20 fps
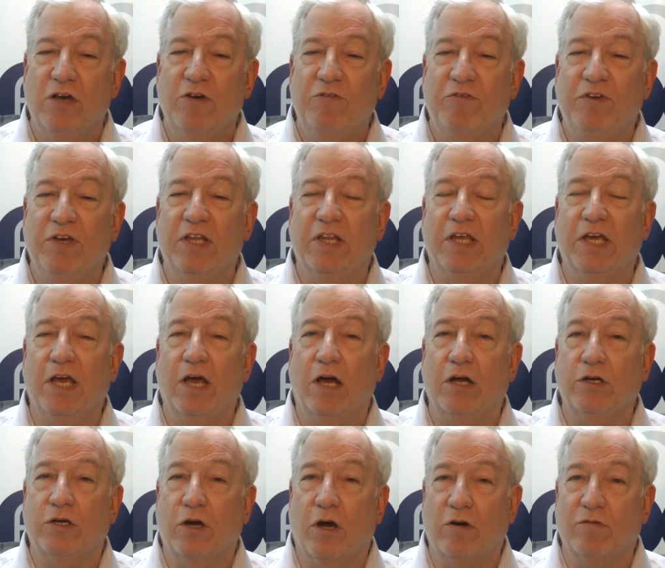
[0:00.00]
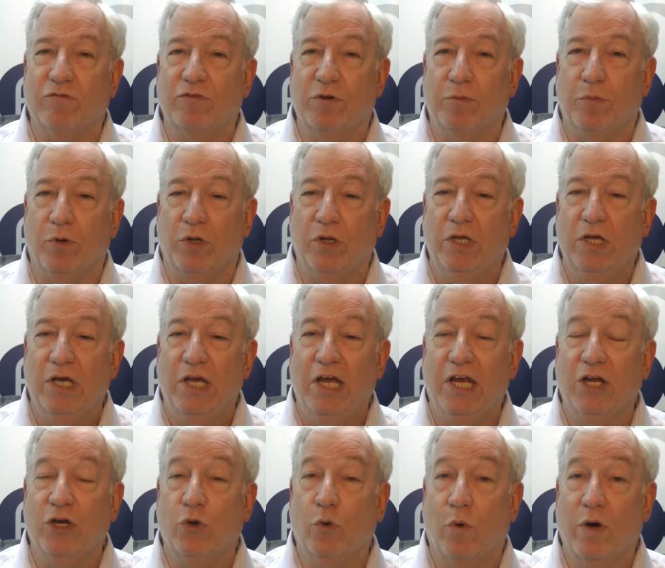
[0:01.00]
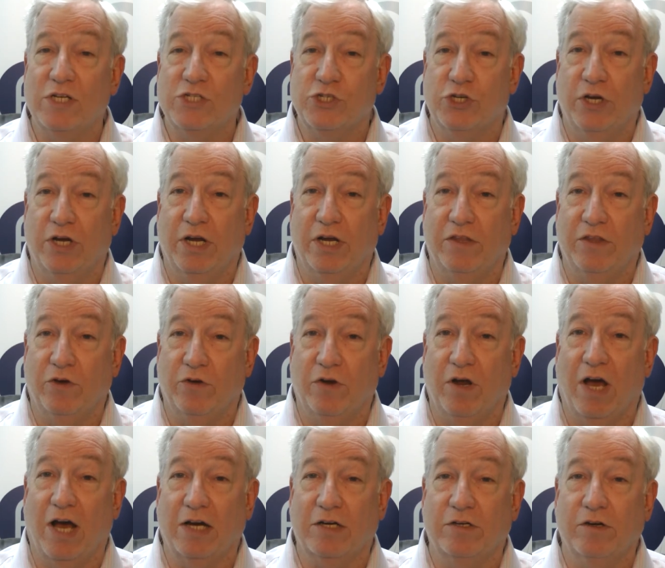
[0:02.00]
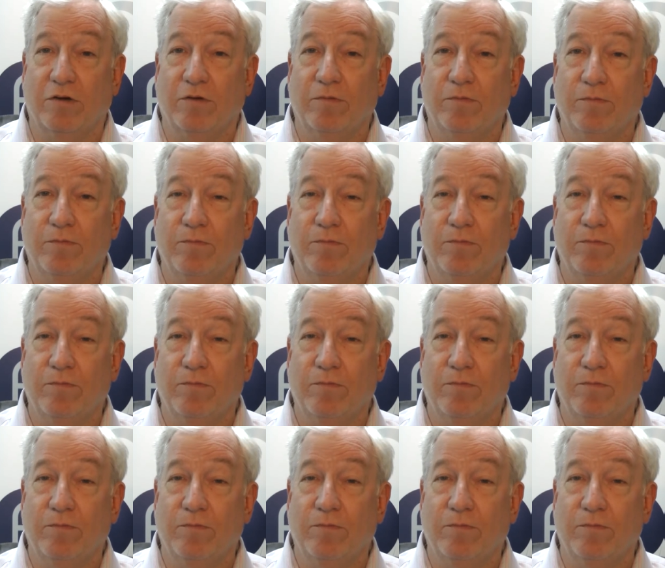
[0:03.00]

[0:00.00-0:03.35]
feeling uncomfortable in questioning their doctor.